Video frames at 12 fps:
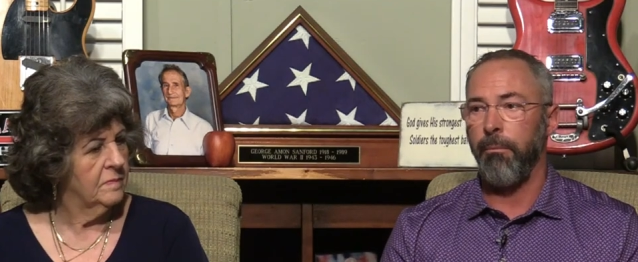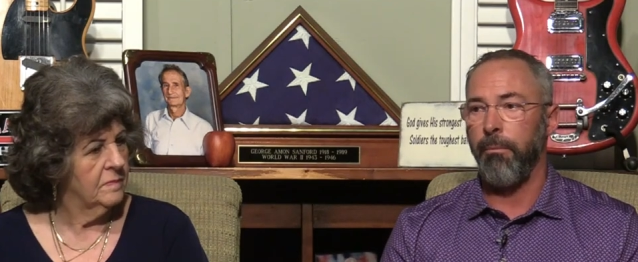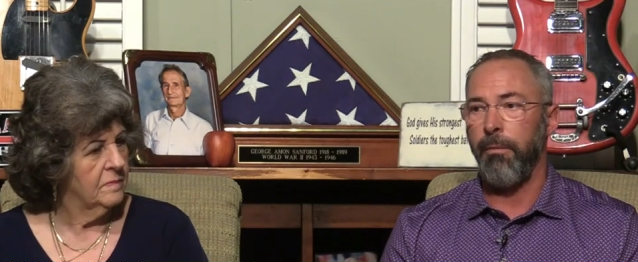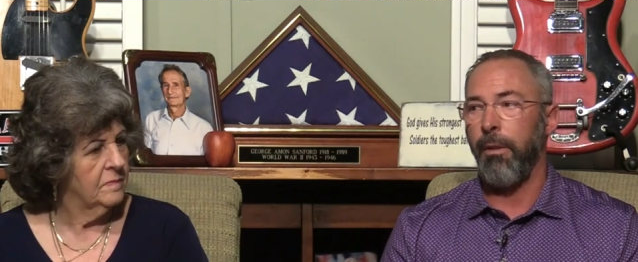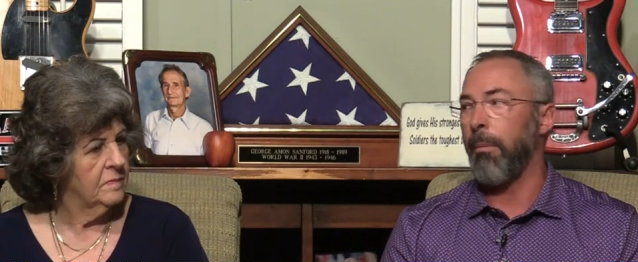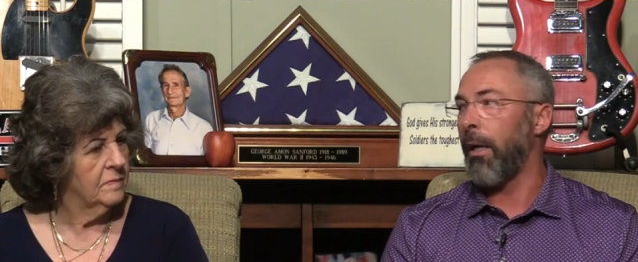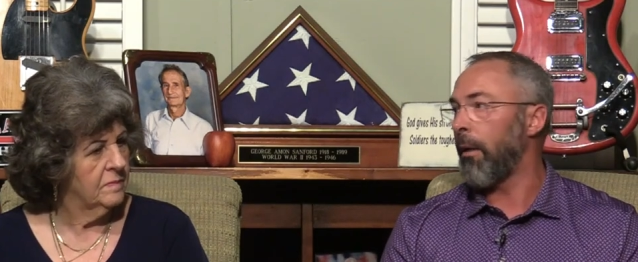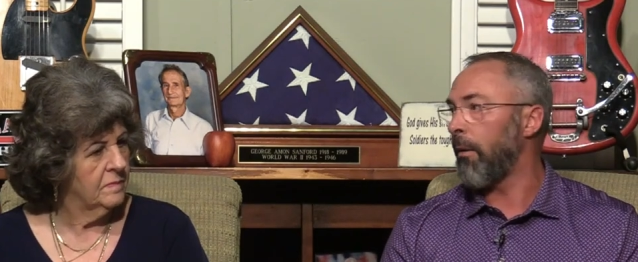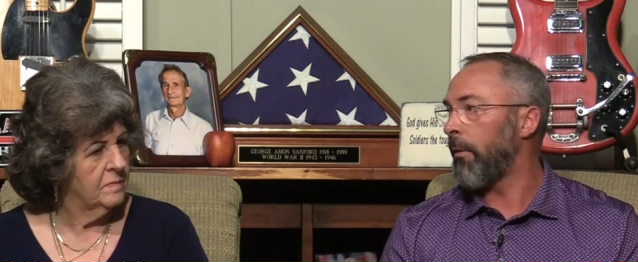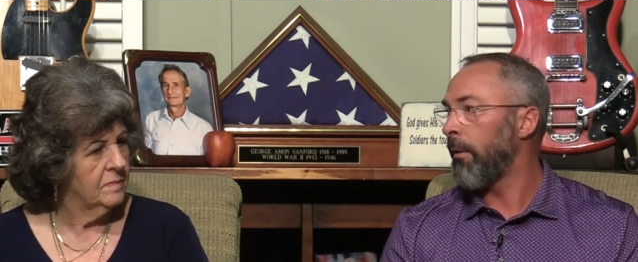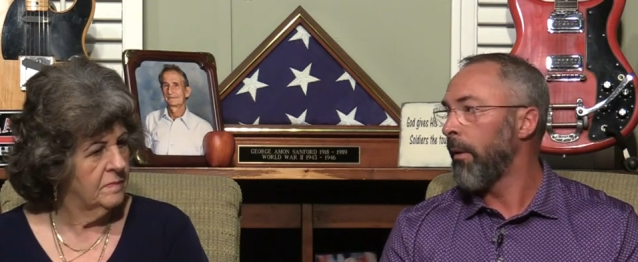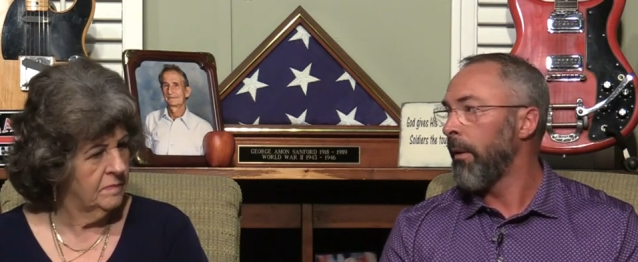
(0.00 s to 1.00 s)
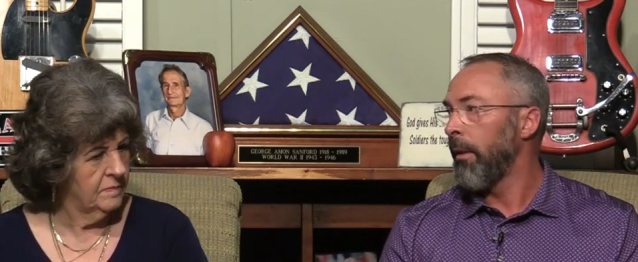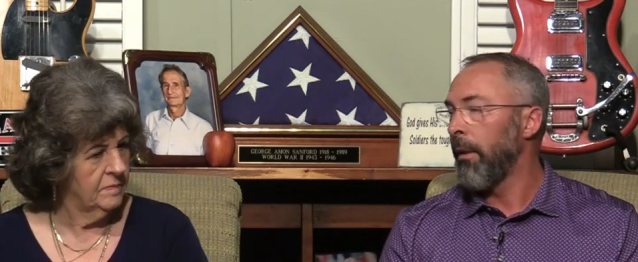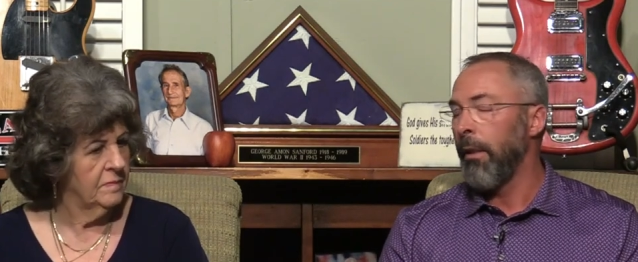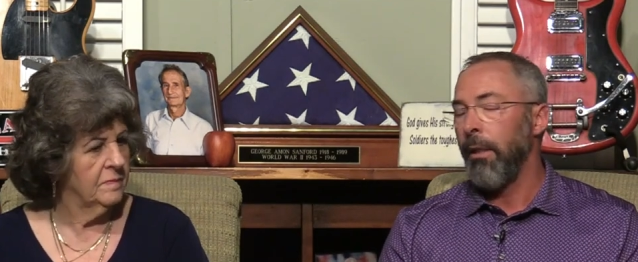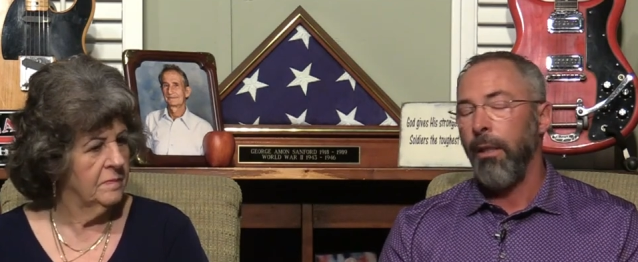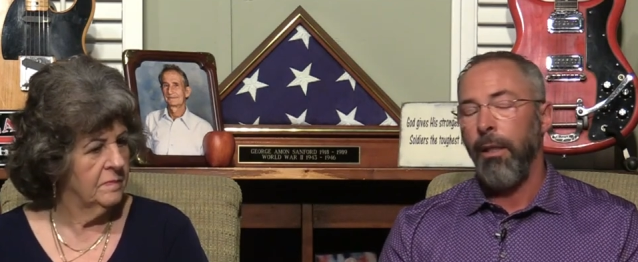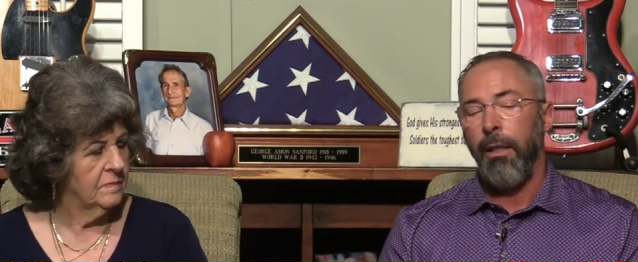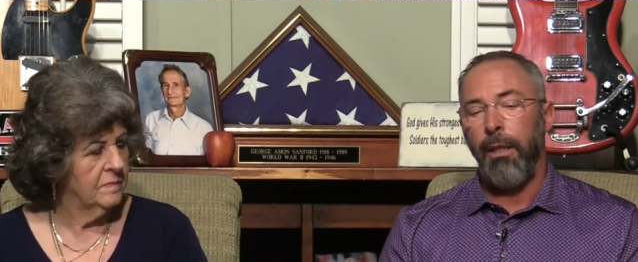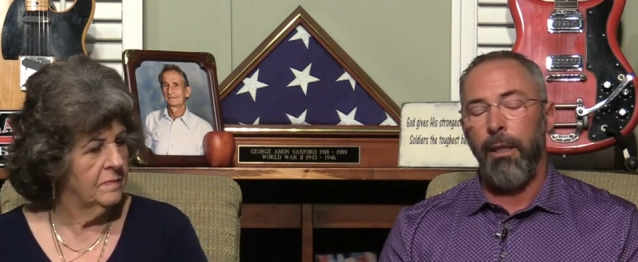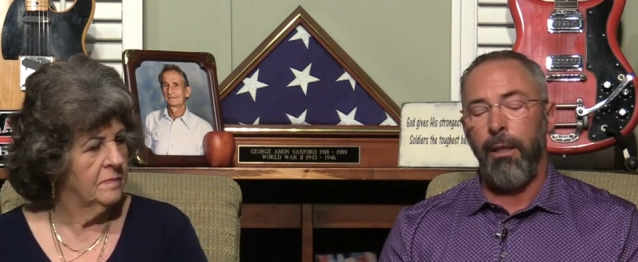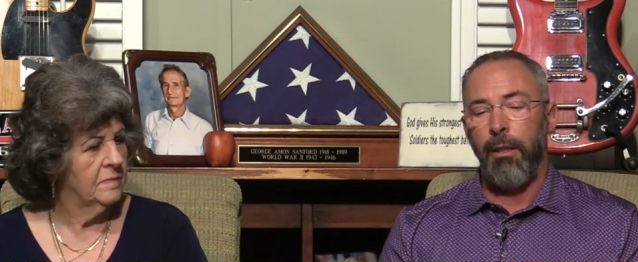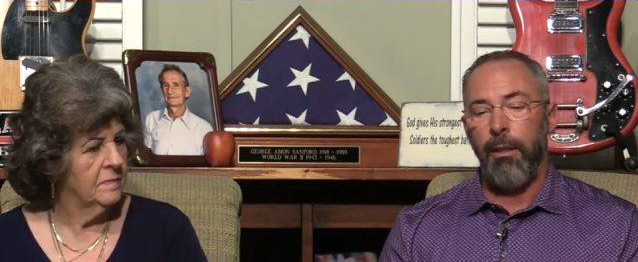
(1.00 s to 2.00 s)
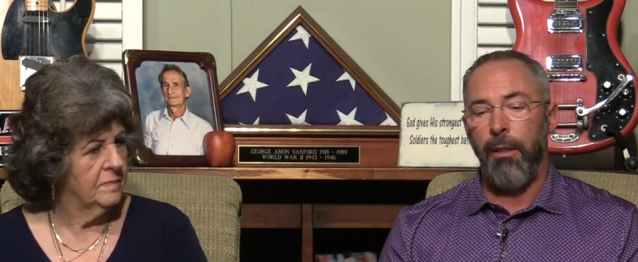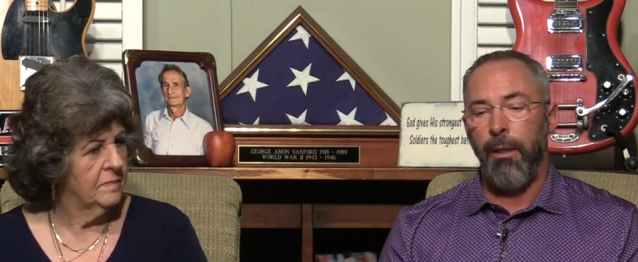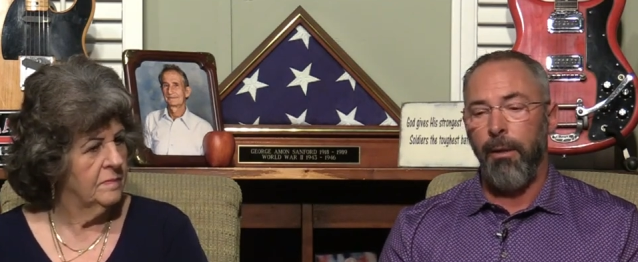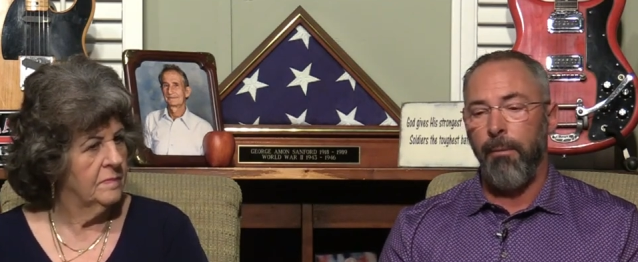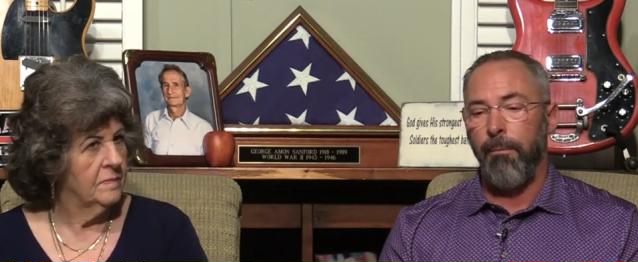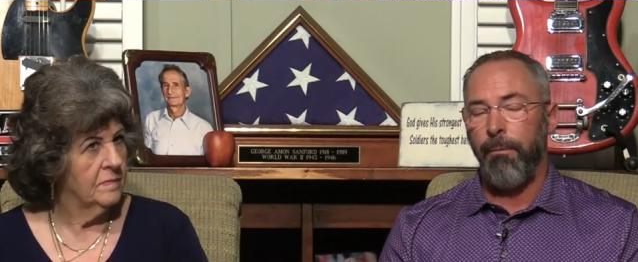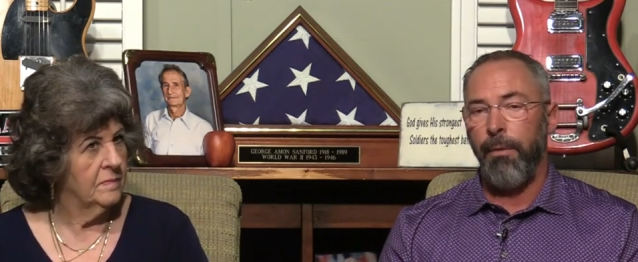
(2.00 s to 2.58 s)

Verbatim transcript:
Speaker 1: debacle. Mm-hmm. And um,